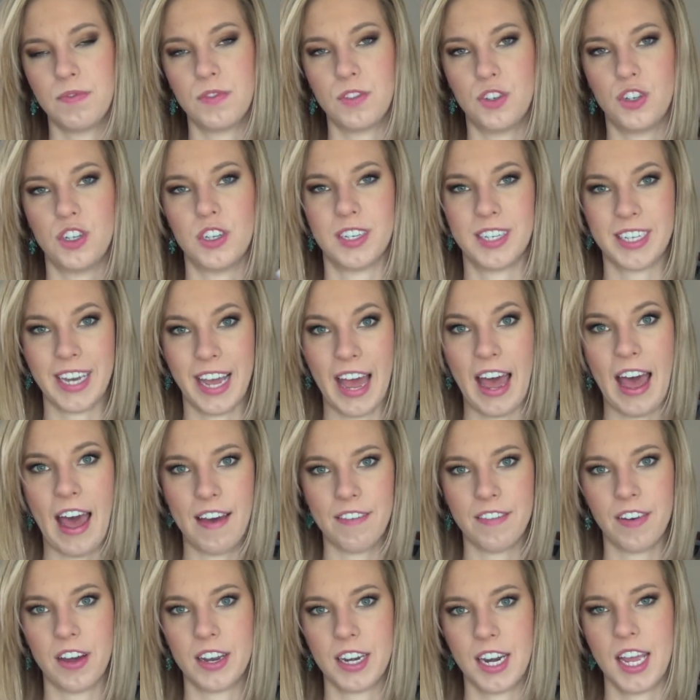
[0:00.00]
just to
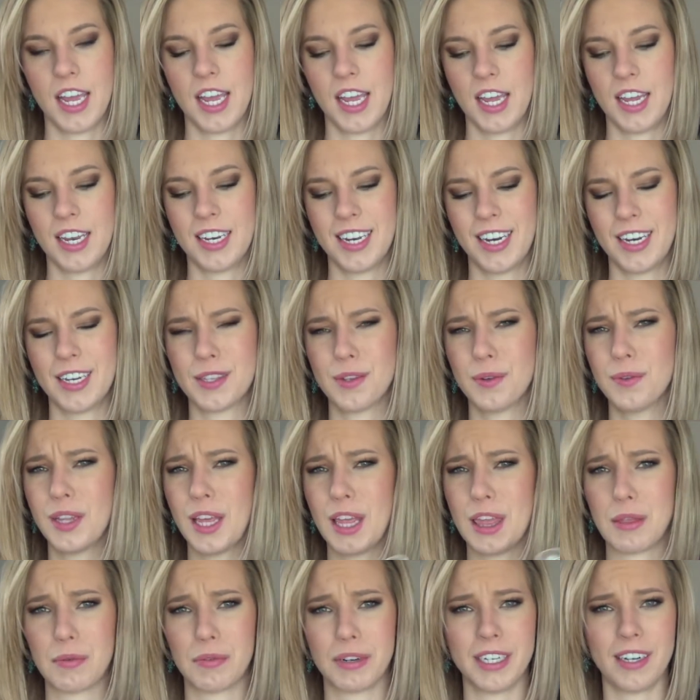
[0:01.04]
have on hand, and it's only
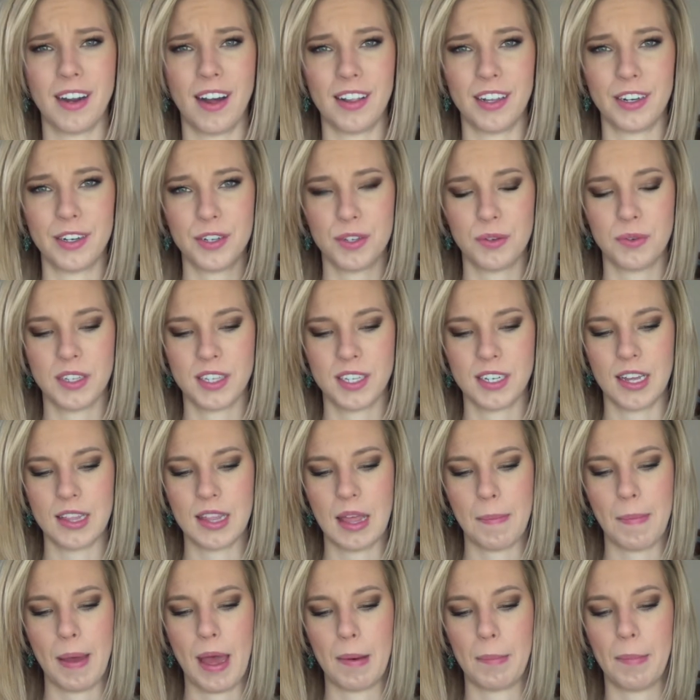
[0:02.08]
$3, so it's not
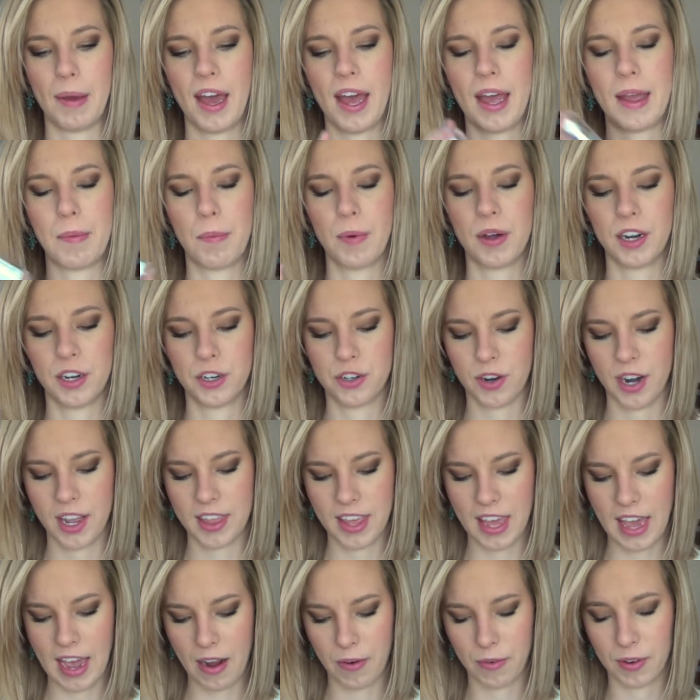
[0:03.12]
that bad, but I want to try
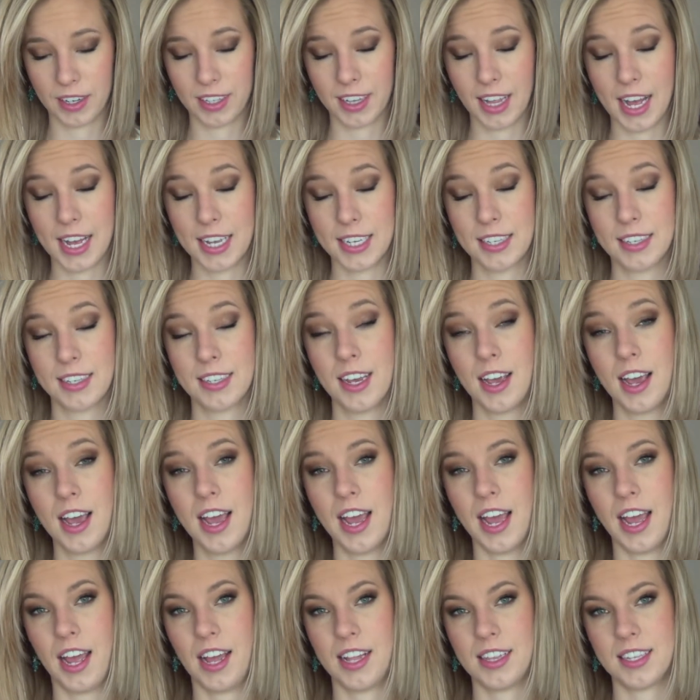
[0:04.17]
the Hourglass
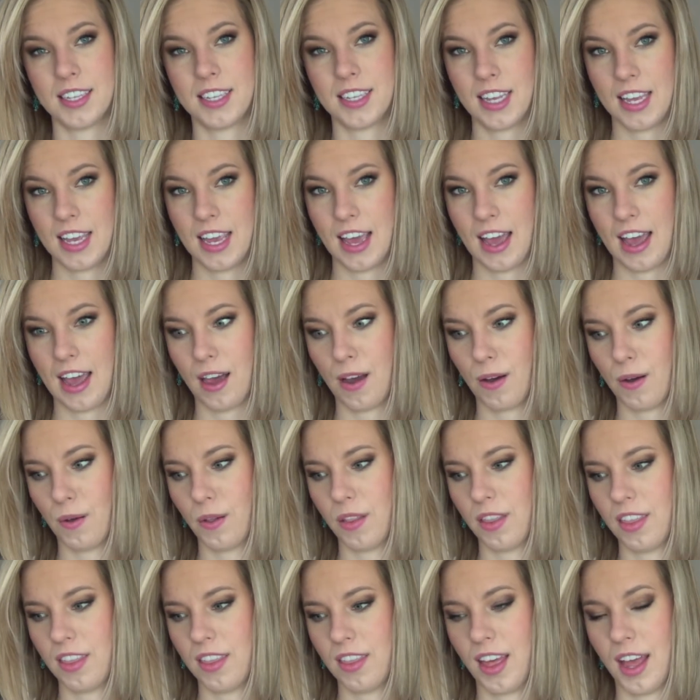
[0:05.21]
and see
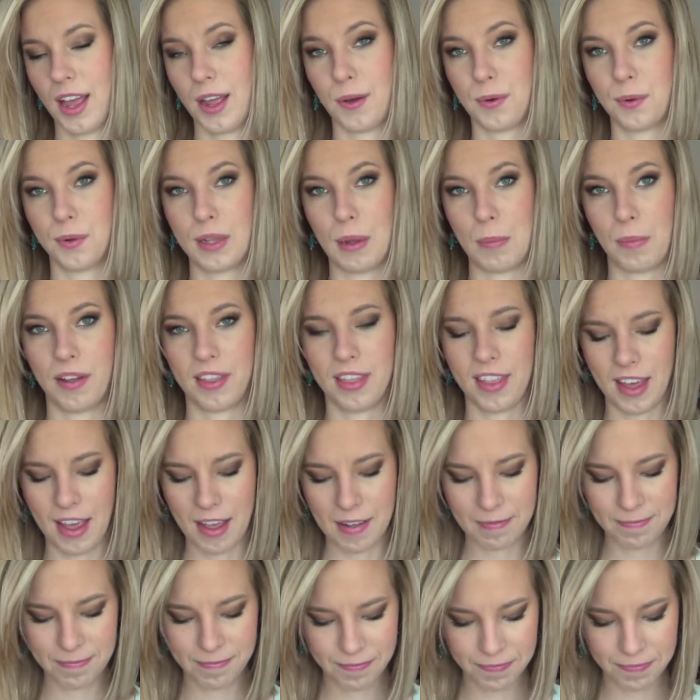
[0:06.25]
how I hold up with that.